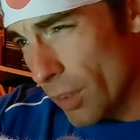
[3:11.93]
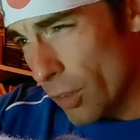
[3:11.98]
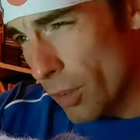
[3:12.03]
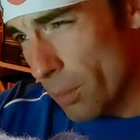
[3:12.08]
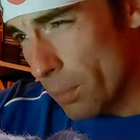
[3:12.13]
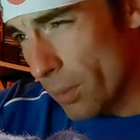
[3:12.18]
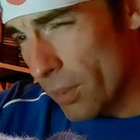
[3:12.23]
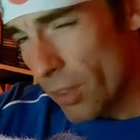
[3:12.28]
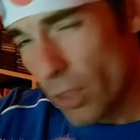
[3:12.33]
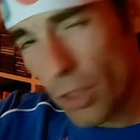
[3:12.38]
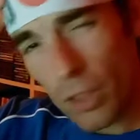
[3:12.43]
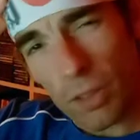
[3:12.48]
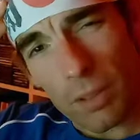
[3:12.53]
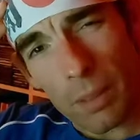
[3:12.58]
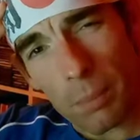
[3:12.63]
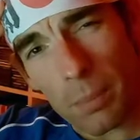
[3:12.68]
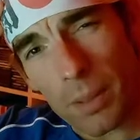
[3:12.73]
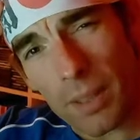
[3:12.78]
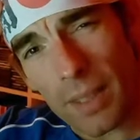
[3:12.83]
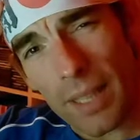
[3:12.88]
position
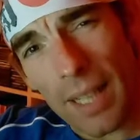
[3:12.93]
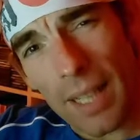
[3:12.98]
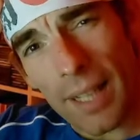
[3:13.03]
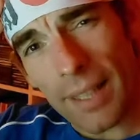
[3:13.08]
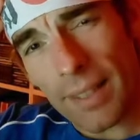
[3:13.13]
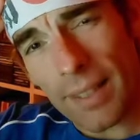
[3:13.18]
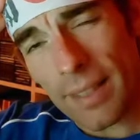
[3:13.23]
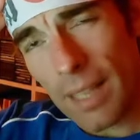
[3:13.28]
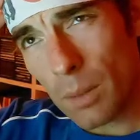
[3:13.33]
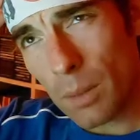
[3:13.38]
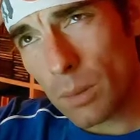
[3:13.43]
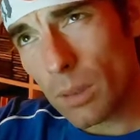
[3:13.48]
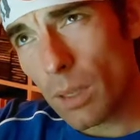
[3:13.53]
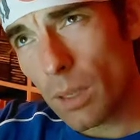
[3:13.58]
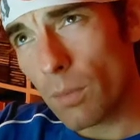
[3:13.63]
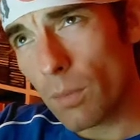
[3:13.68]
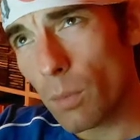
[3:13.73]
number 9 out of